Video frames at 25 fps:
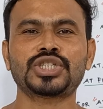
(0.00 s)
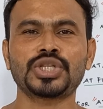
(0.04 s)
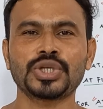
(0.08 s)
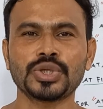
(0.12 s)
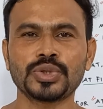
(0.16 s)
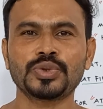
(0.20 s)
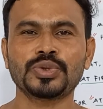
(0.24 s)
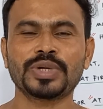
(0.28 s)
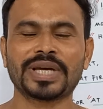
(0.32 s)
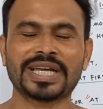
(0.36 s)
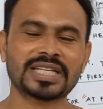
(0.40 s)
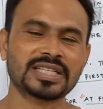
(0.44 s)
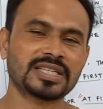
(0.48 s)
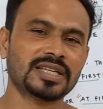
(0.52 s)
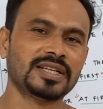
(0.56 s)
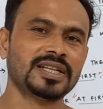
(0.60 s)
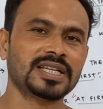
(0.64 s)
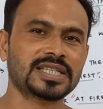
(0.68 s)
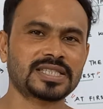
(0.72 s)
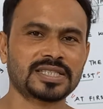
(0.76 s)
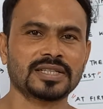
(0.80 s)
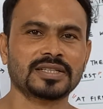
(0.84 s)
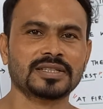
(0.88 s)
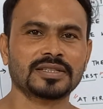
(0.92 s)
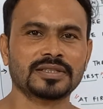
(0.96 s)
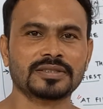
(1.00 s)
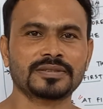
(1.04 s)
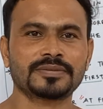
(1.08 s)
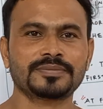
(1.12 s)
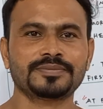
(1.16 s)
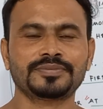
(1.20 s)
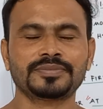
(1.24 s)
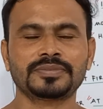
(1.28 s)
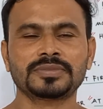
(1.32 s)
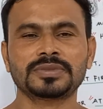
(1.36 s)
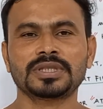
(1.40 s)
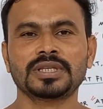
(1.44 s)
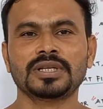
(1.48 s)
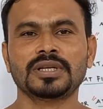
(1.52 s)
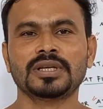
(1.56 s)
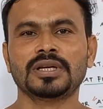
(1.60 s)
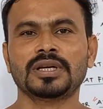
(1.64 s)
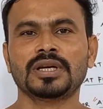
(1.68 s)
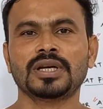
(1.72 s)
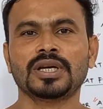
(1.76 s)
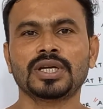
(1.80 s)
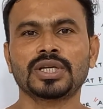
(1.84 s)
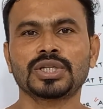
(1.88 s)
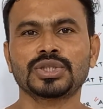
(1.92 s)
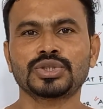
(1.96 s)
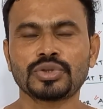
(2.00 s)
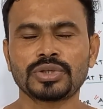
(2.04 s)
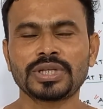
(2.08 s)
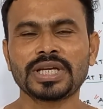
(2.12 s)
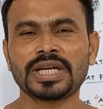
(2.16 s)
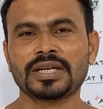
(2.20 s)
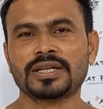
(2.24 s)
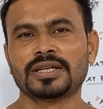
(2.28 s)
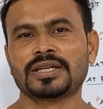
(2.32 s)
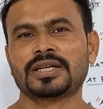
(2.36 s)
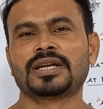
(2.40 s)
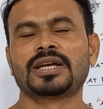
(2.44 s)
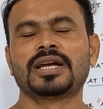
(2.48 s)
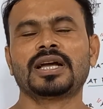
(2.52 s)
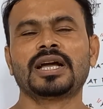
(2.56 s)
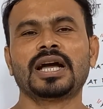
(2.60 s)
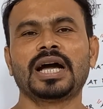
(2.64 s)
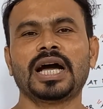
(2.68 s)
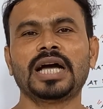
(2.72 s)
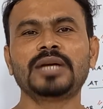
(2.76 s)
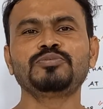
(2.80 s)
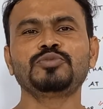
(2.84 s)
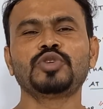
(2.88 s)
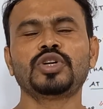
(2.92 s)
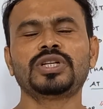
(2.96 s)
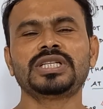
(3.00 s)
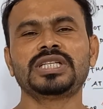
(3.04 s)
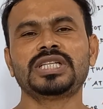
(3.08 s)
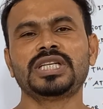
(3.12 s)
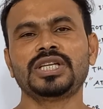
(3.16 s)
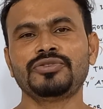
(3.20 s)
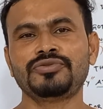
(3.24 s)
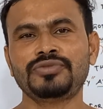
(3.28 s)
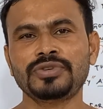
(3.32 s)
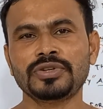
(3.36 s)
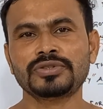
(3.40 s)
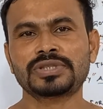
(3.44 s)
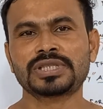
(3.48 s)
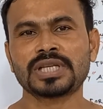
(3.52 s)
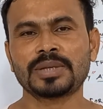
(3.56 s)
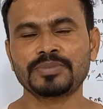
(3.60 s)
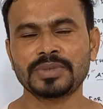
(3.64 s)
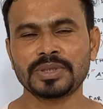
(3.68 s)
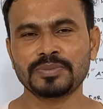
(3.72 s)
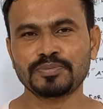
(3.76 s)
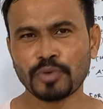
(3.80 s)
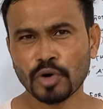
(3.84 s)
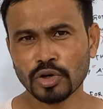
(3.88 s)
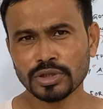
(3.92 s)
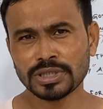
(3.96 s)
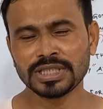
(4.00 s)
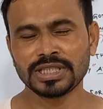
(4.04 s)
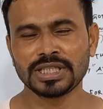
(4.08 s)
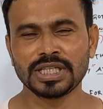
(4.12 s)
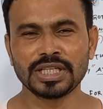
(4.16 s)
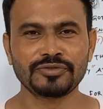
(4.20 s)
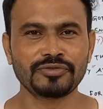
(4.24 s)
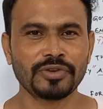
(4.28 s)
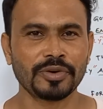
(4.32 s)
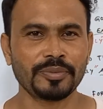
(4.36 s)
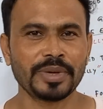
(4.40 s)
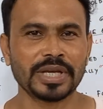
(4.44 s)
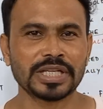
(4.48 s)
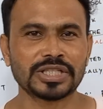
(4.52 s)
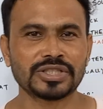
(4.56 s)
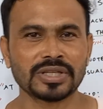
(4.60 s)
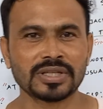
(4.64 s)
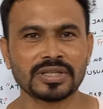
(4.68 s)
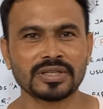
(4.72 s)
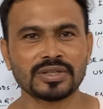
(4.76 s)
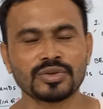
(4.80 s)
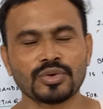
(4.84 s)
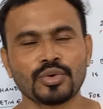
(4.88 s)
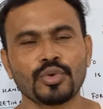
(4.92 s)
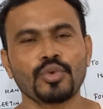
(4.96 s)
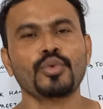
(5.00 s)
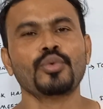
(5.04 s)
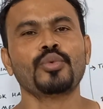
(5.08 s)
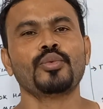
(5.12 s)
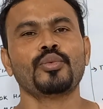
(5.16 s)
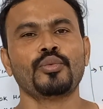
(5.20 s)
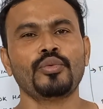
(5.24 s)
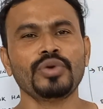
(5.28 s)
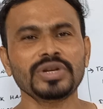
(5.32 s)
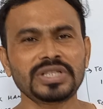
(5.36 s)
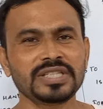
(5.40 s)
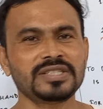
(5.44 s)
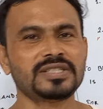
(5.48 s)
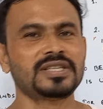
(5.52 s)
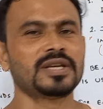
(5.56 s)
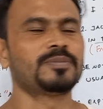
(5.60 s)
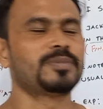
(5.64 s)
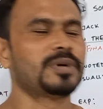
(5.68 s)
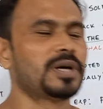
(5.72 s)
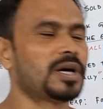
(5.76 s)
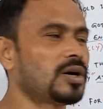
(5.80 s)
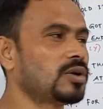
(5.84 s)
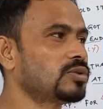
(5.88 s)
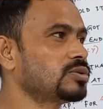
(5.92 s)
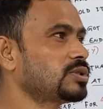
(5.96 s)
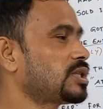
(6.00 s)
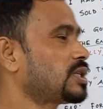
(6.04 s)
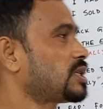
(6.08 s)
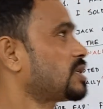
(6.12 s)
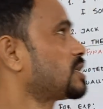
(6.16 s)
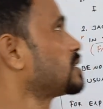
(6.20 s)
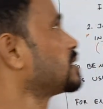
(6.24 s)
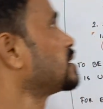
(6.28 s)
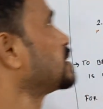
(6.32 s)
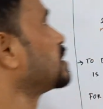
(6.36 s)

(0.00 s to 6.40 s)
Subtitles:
to another lesson. Today, I'm going to give you some important information which is about